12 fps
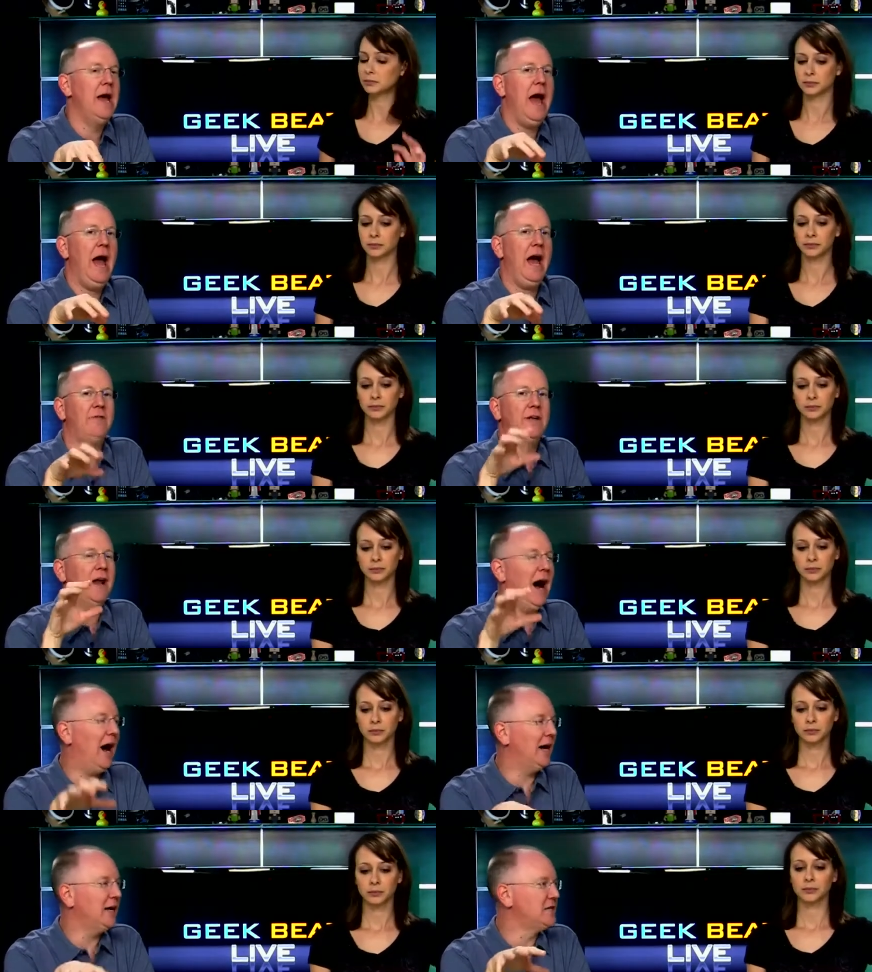Speaker 1: have an
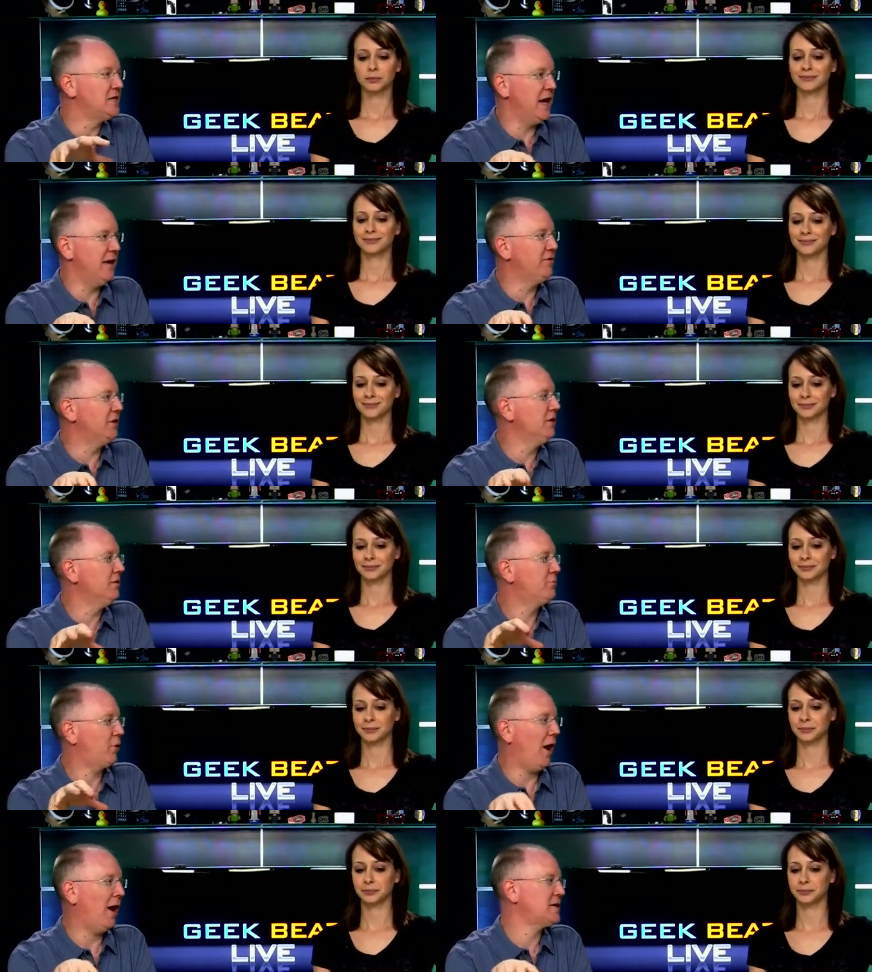i7
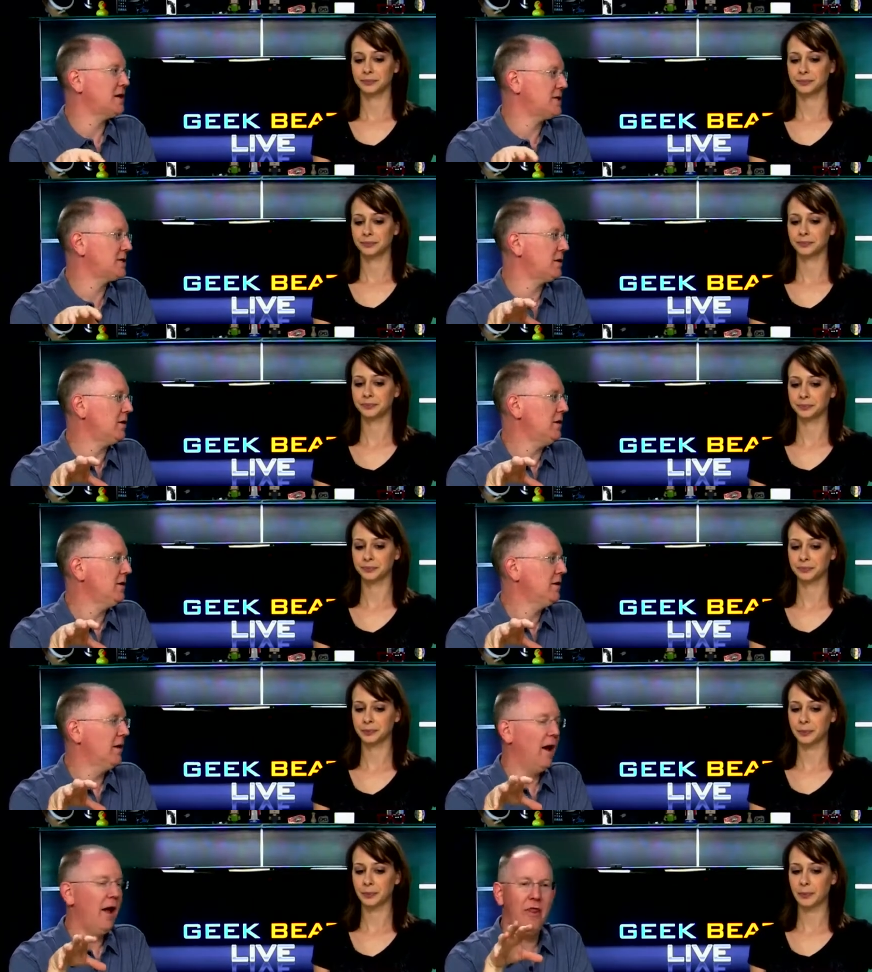processor
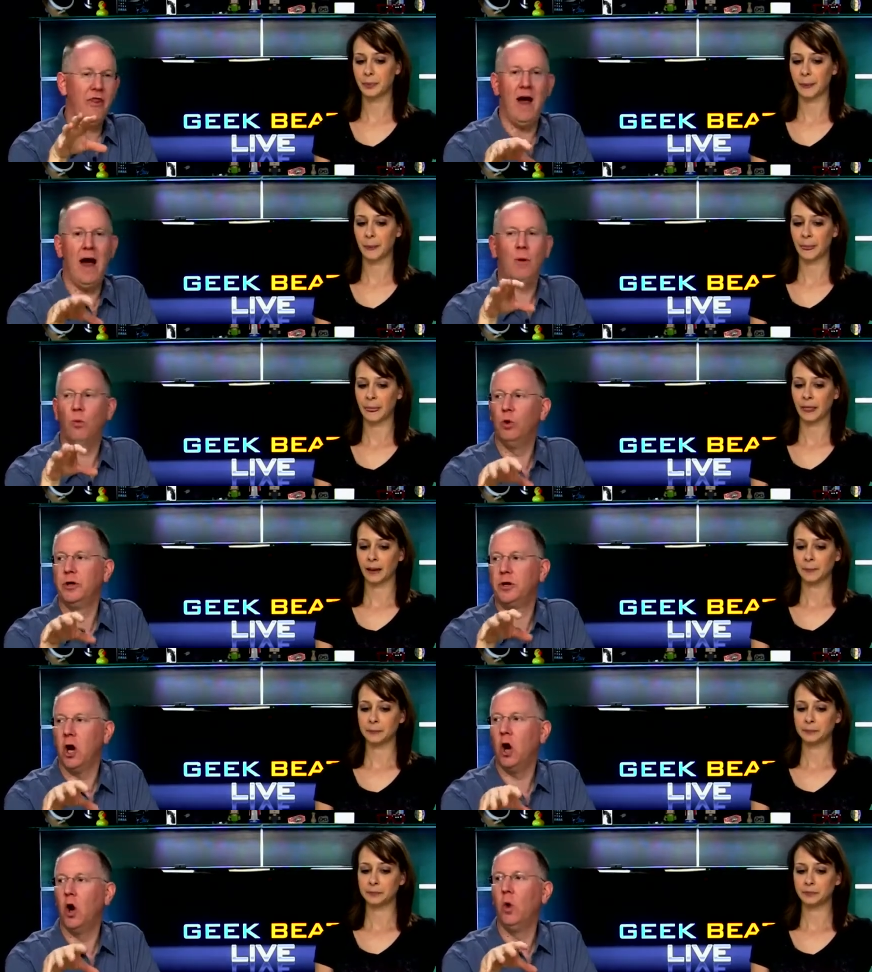that would
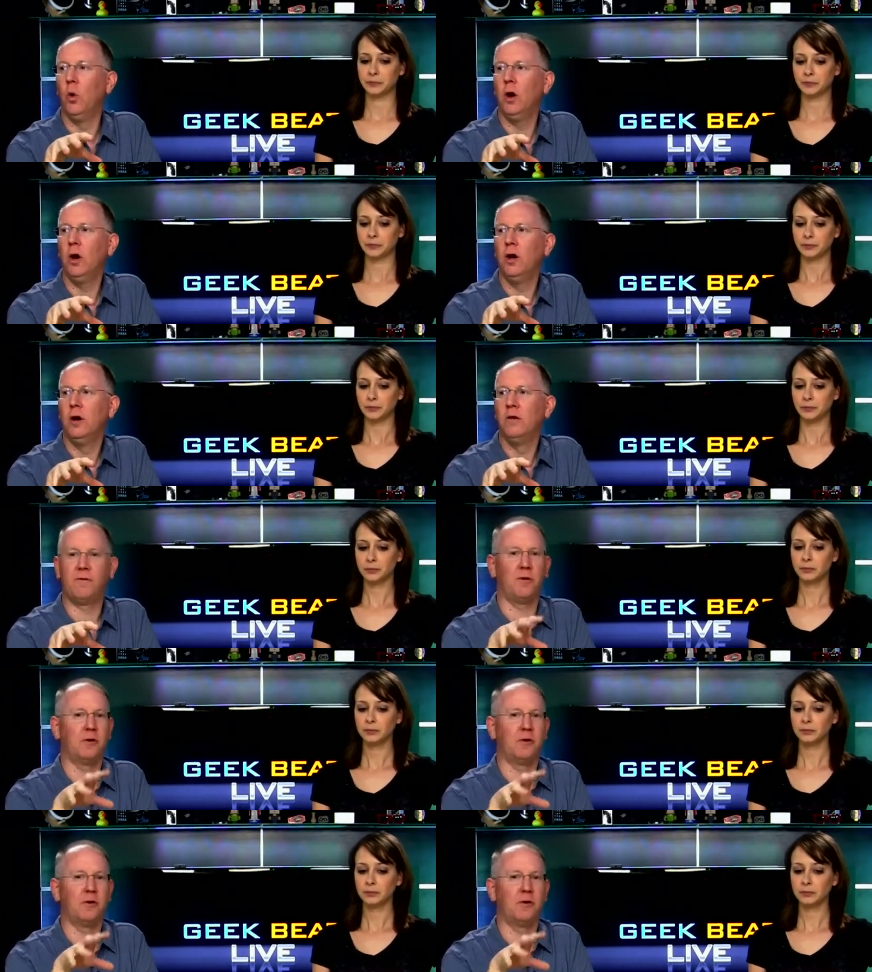go for